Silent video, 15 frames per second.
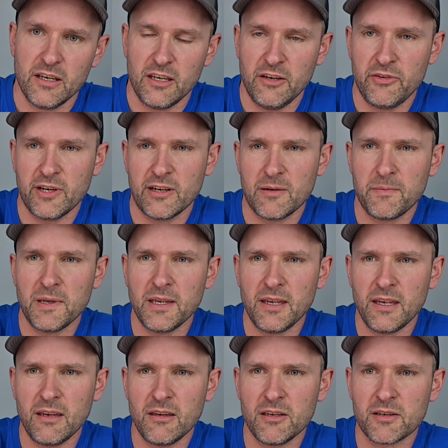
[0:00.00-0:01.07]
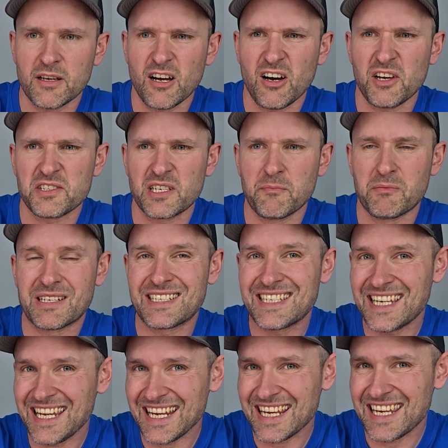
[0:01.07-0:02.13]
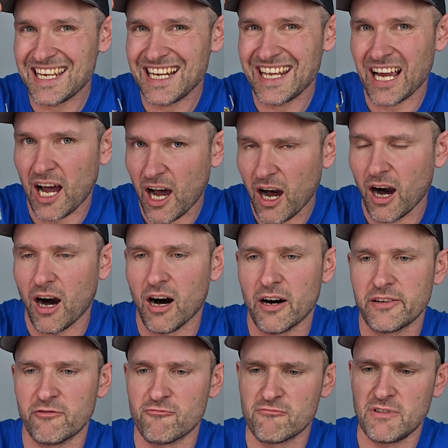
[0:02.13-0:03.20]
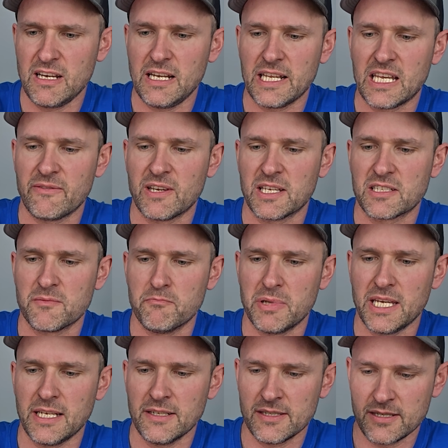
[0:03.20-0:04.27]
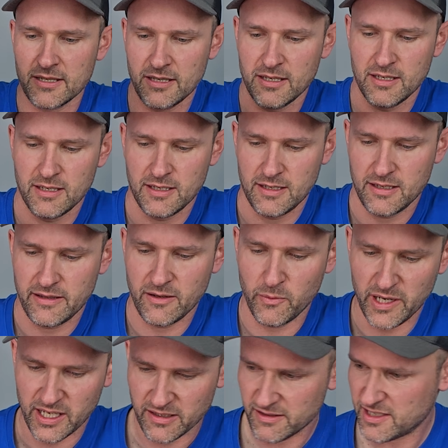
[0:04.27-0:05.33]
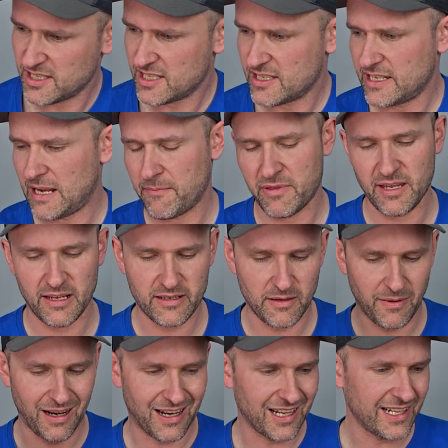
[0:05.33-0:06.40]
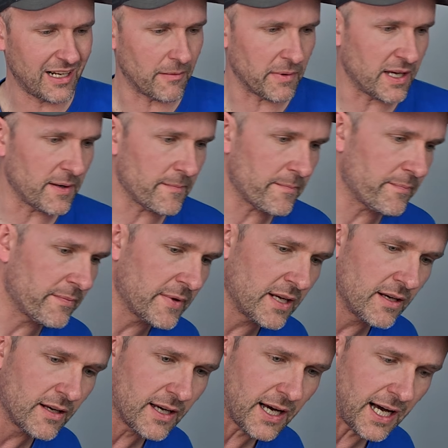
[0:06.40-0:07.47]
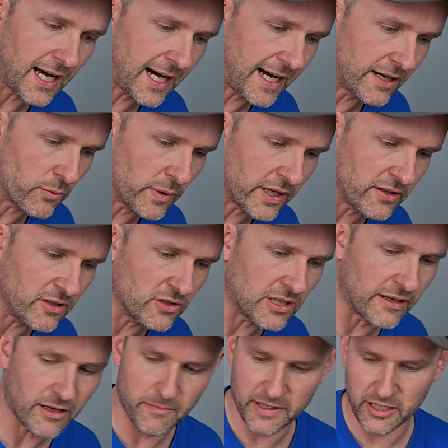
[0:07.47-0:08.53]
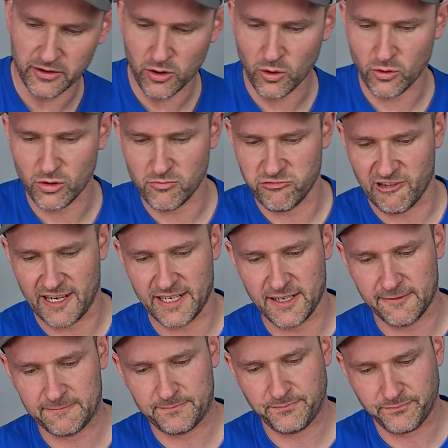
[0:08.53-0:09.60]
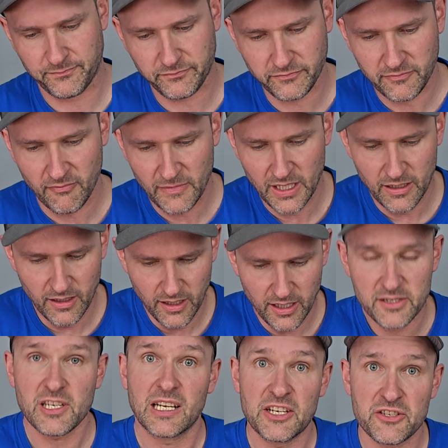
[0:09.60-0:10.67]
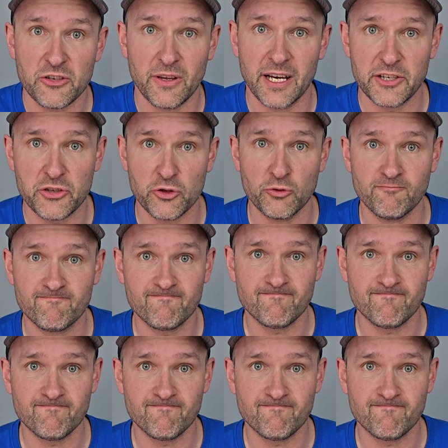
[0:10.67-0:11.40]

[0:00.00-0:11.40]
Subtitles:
If you're going to be casting particularly hard and really giving it some beans, then we can step things up a little bit and we can use a little bit of dongle braid. So let's do that too.